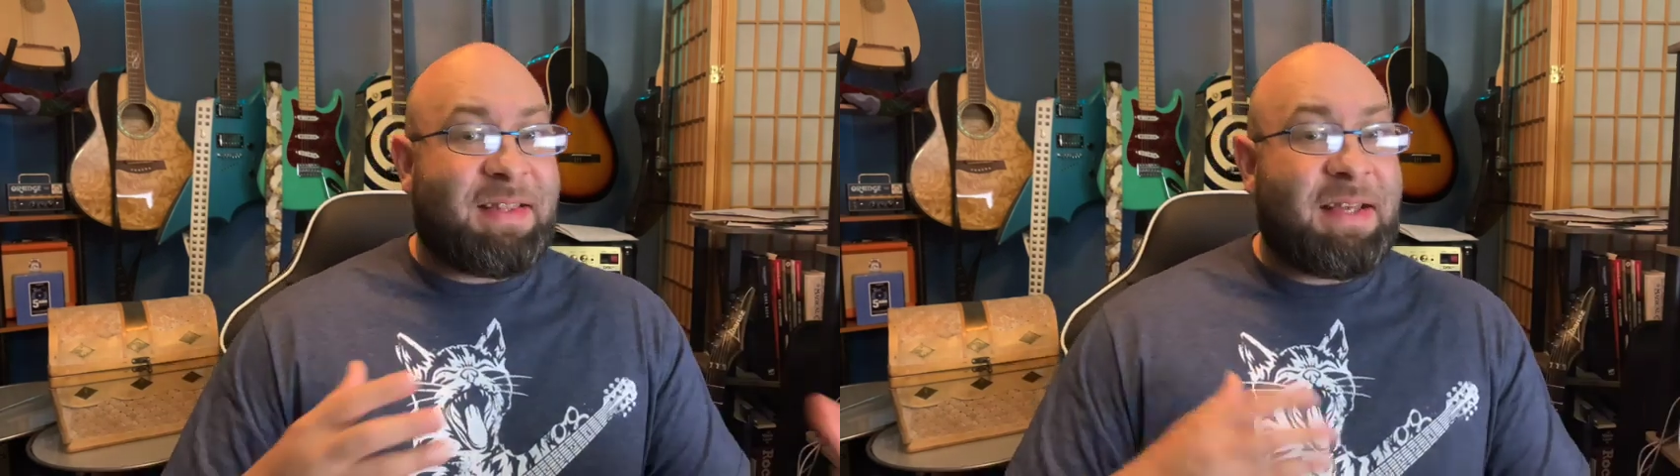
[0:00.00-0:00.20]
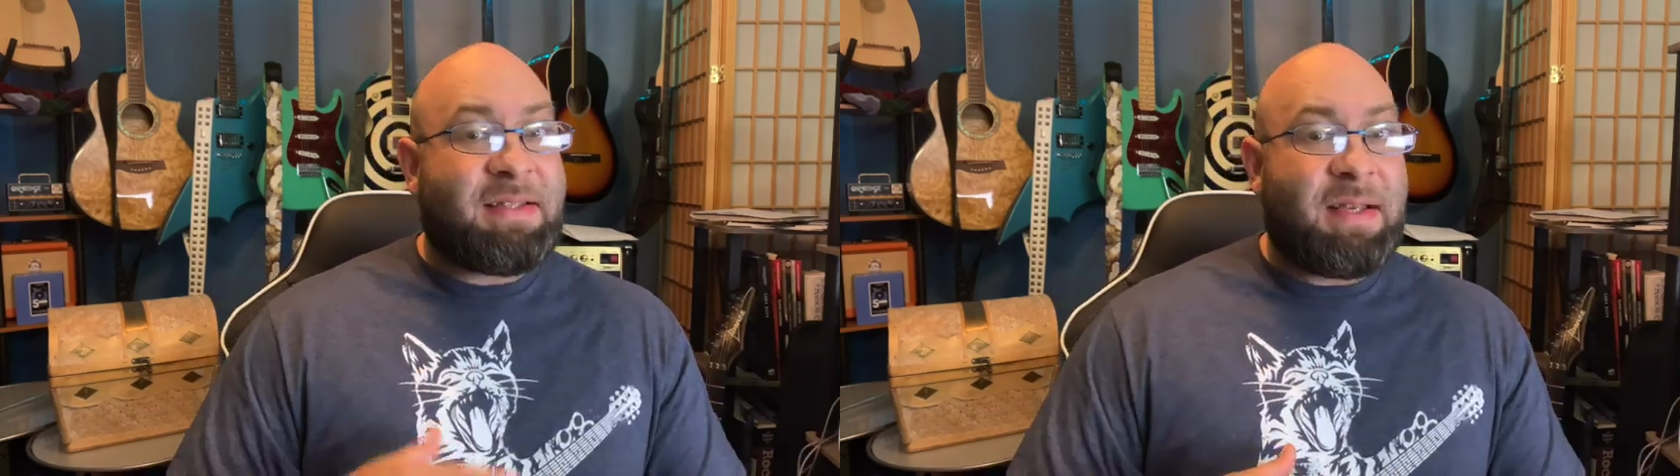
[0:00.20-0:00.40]

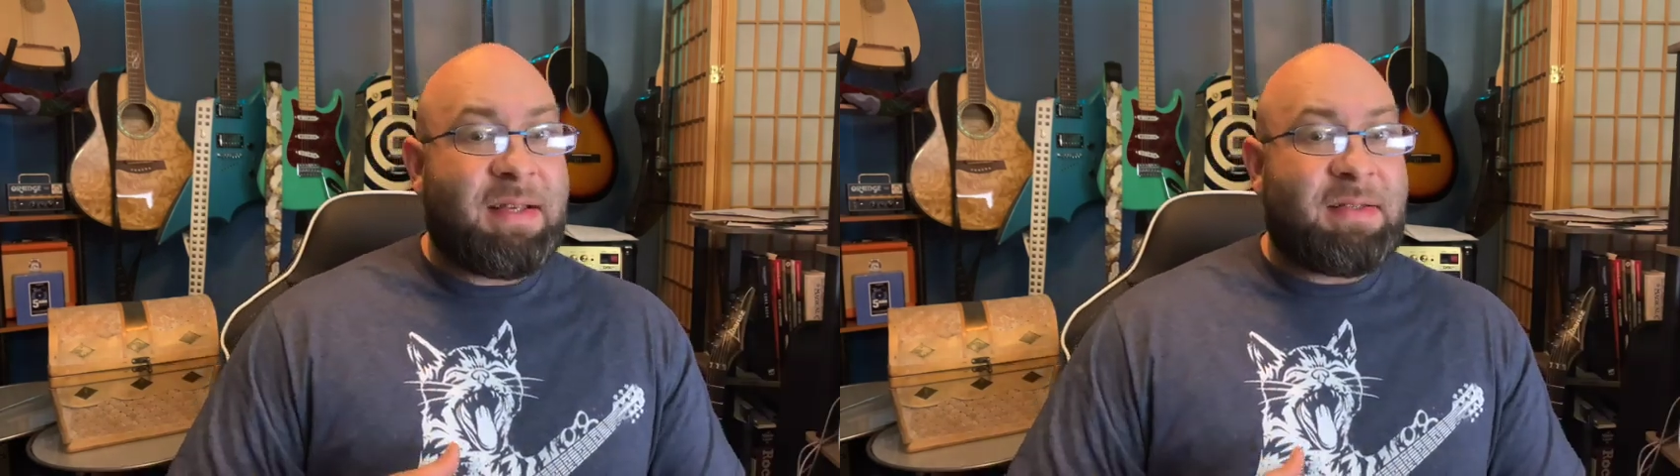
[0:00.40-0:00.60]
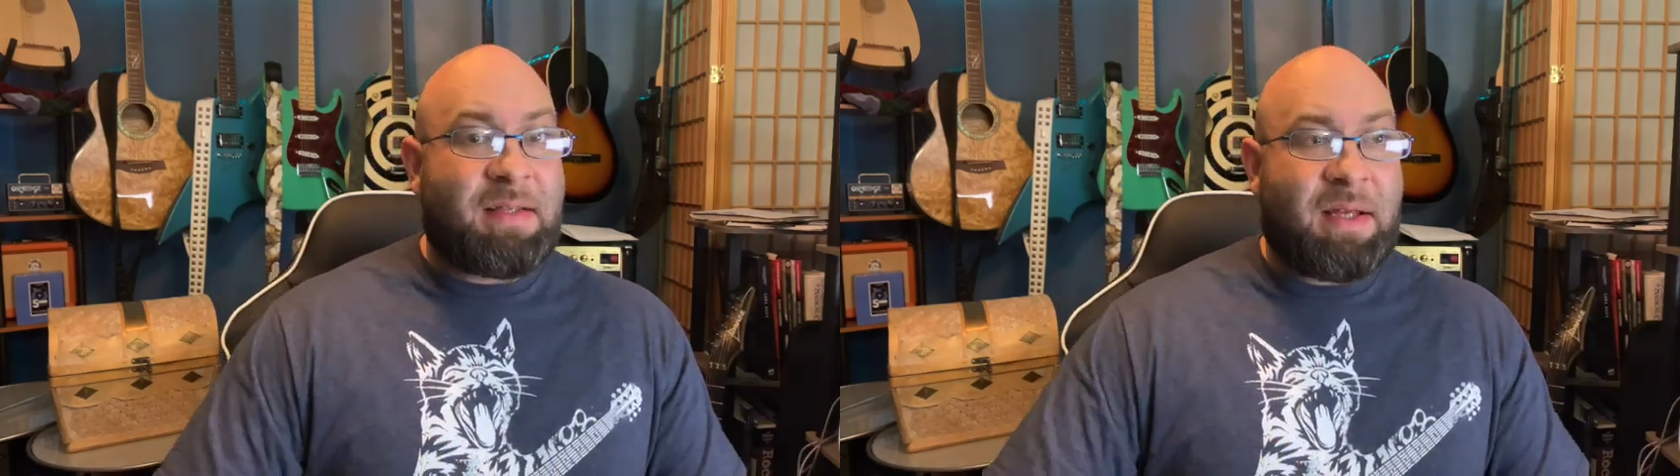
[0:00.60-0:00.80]
this
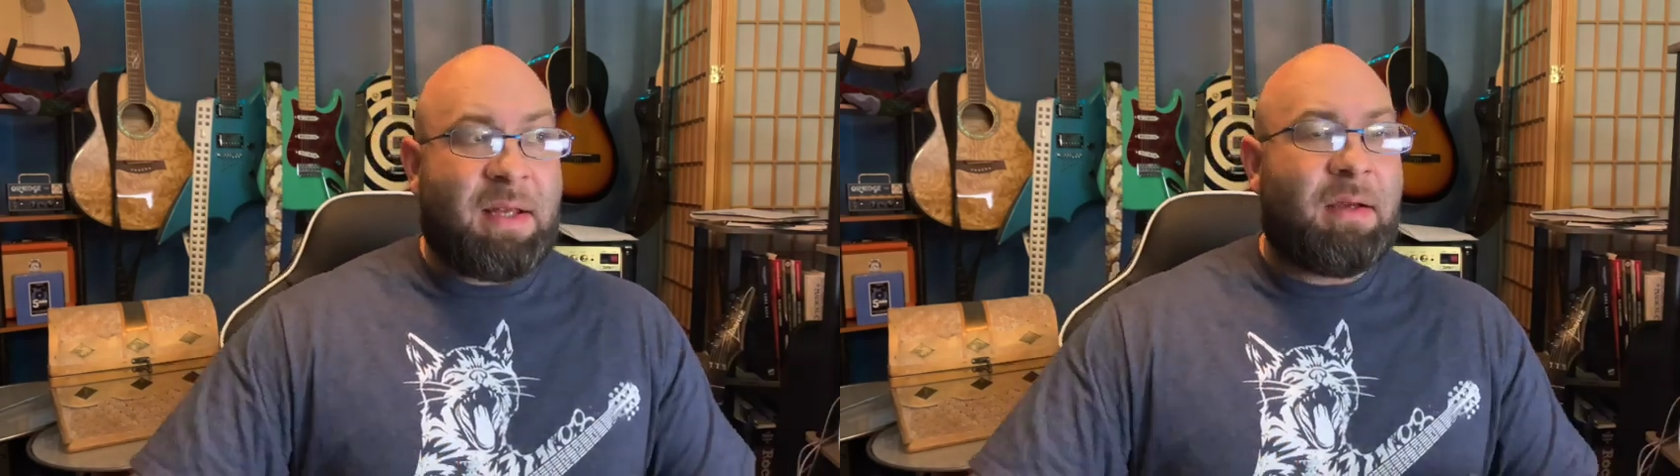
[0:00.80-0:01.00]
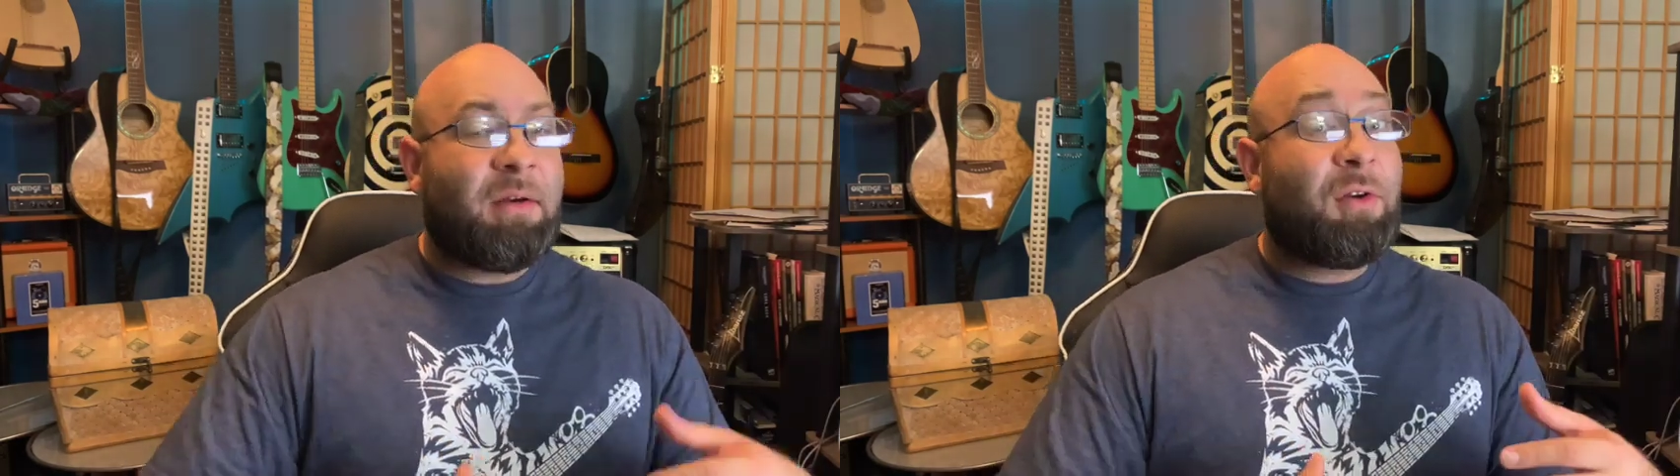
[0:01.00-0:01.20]
is
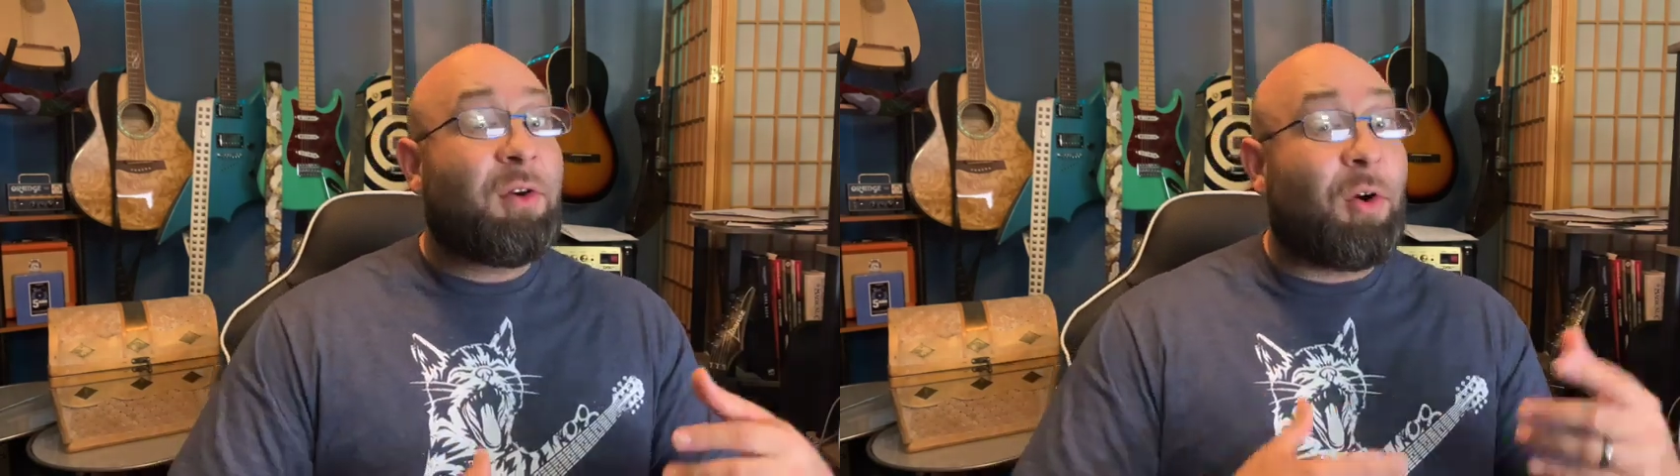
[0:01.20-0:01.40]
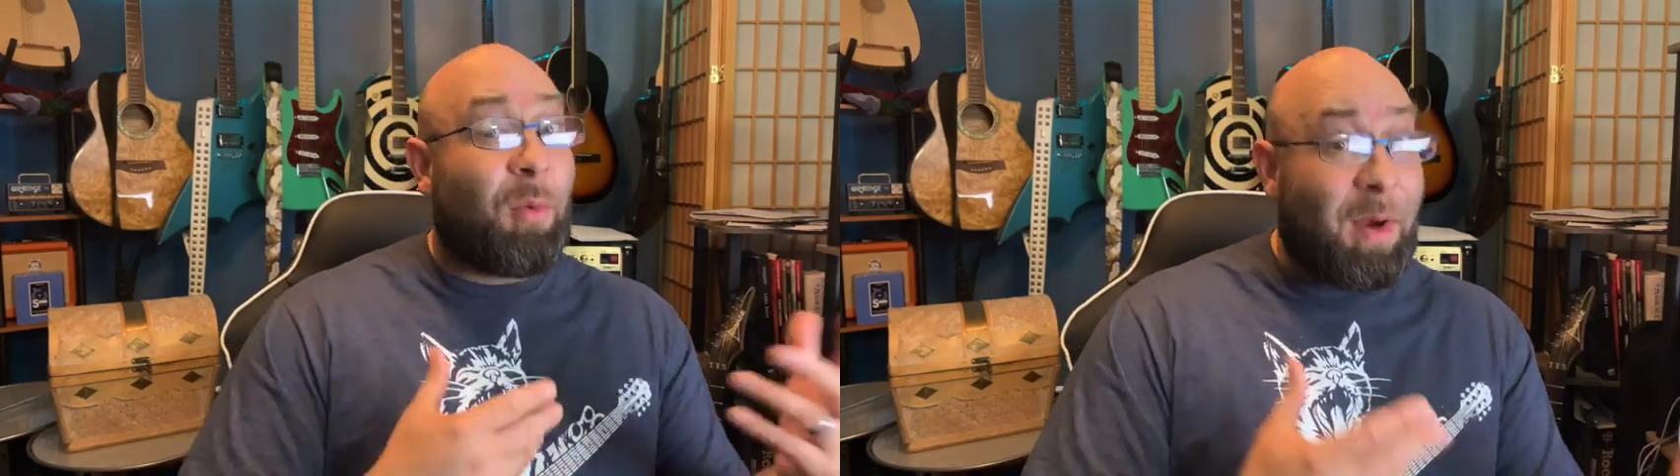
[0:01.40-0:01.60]
the
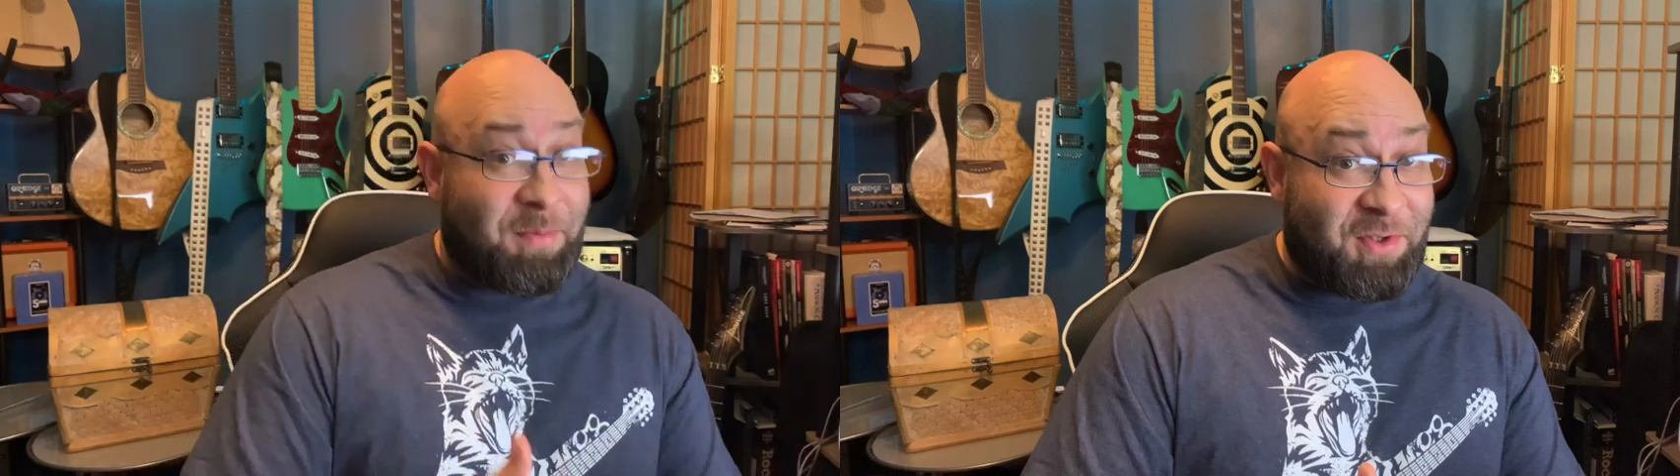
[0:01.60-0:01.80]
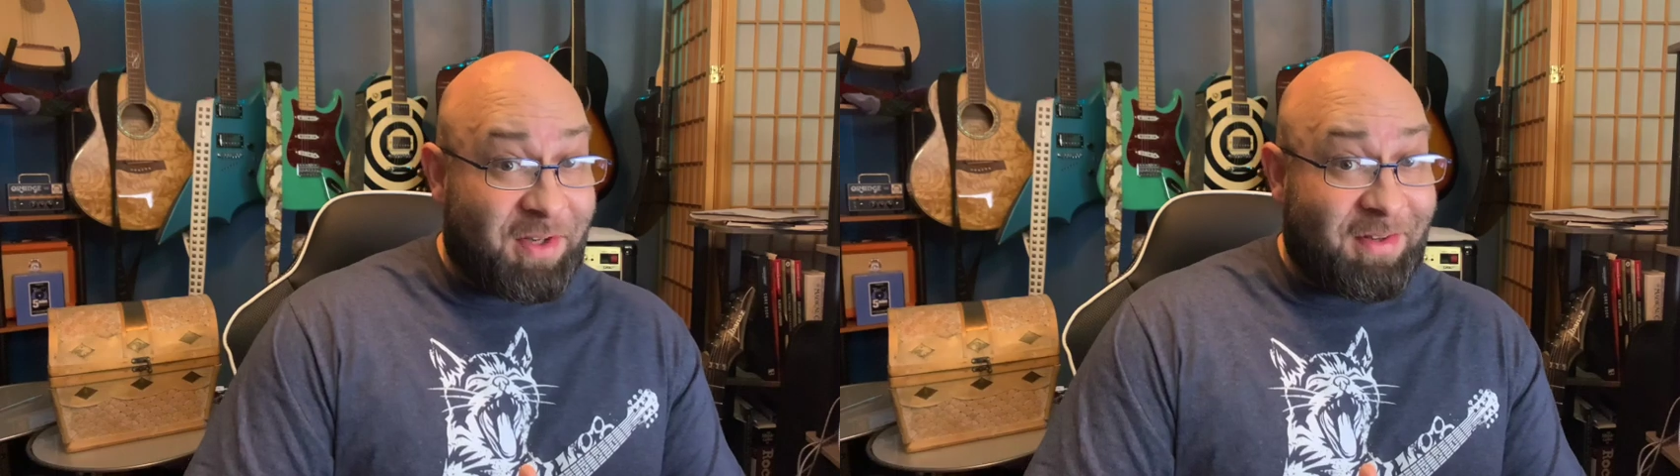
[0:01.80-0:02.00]

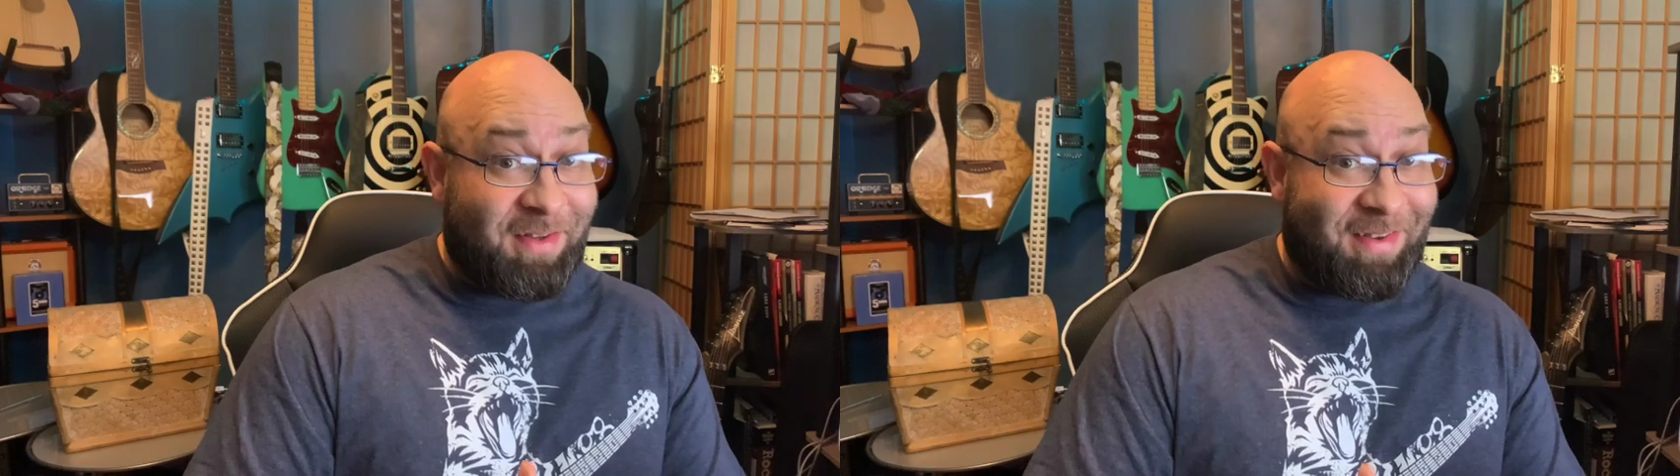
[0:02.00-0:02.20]
corruption.